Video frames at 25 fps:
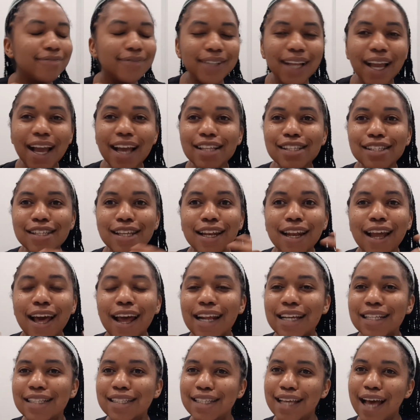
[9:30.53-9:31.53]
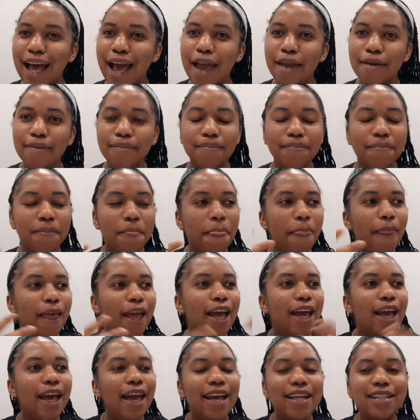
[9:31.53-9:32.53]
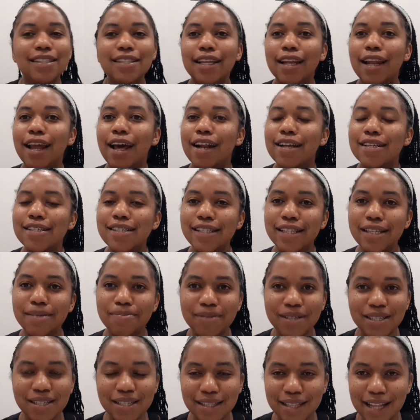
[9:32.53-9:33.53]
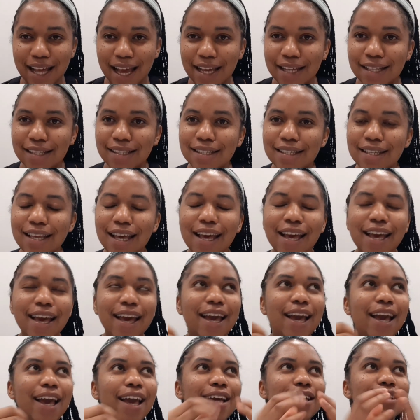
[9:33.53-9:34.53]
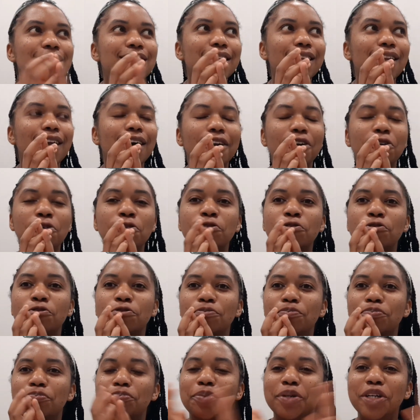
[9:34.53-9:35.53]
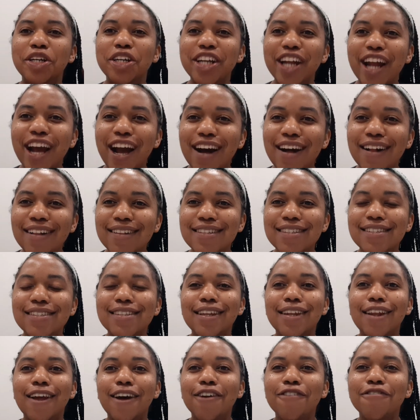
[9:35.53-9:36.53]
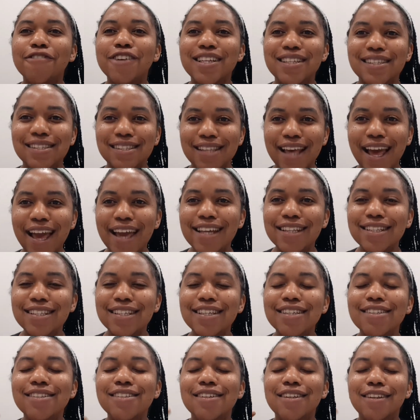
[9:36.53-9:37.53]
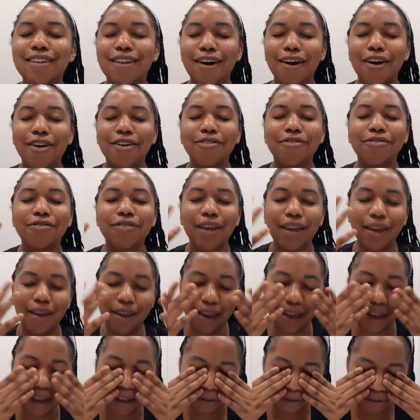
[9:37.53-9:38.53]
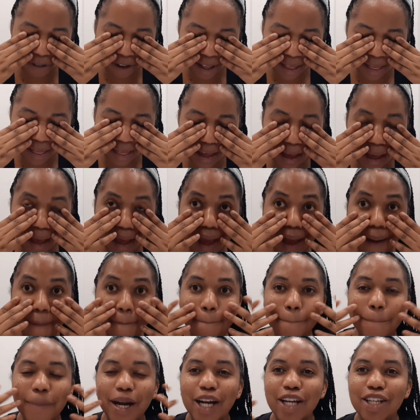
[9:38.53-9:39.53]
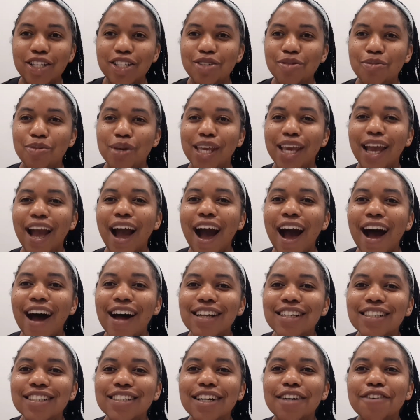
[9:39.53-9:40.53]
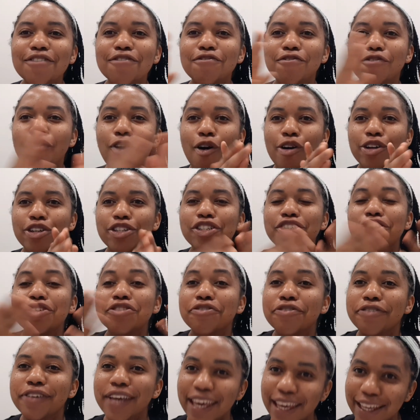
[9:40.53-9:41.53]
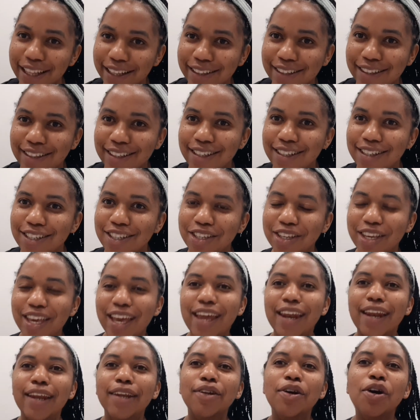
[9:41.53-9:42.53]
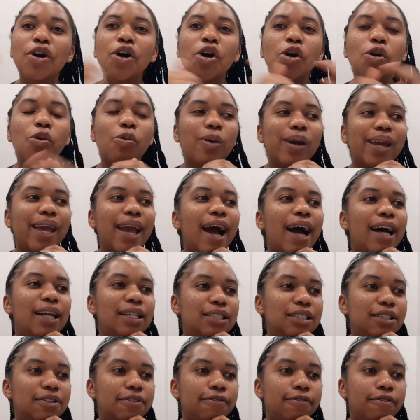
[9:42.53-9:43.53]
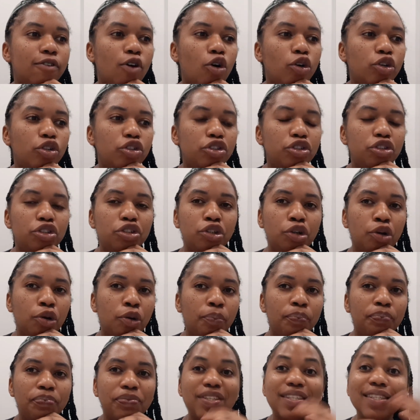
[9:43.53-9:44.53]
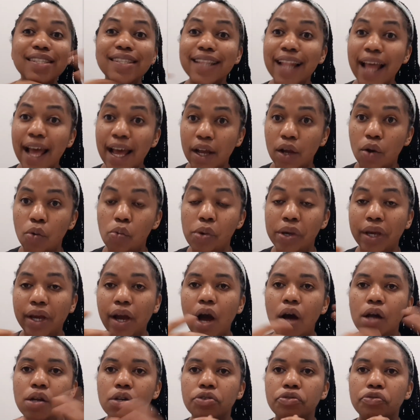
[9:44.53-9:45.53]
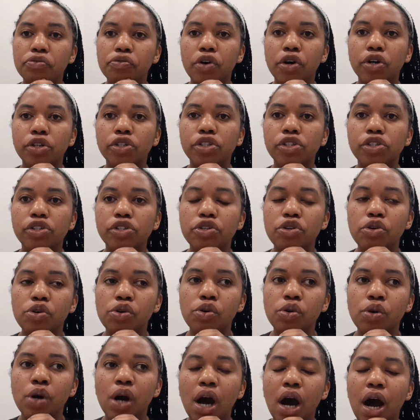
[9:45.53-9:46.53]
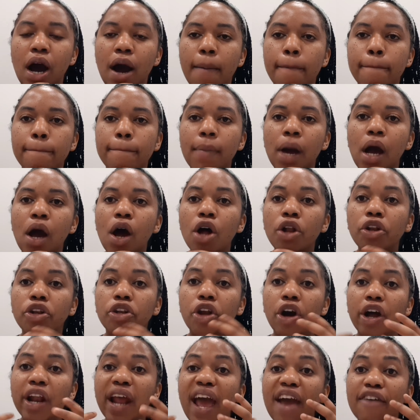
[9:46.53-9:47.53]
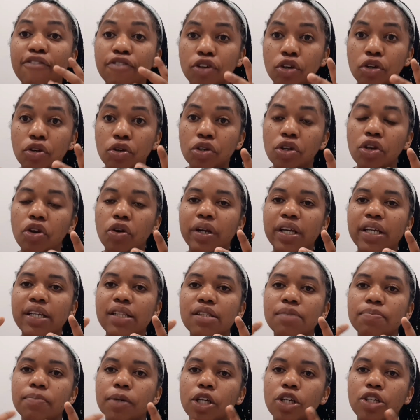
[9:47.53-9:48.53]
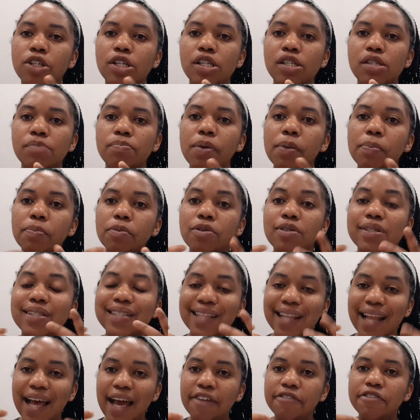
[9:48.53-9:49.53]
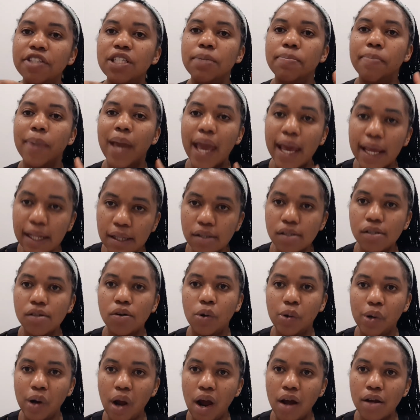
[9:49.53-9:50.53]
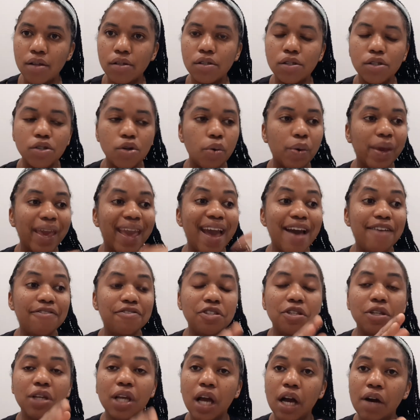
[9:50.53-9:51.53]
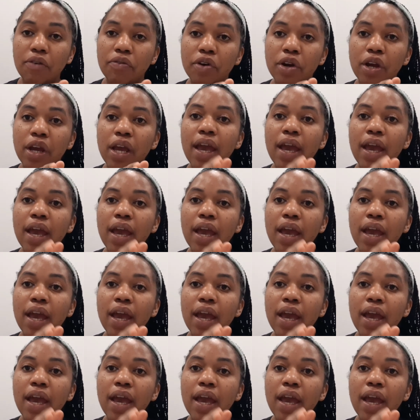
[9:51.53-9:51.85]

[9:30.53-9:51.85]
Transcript: It's a lot of time. It's a lot of sleepless nights. It's a lot of burnout. It's a lot of anxiety. It's a lot of everything. But we can't afford to fail. You get it? We can't afford to slack. We can't afford to not have good grades, because people's life depends on us. So we have to cover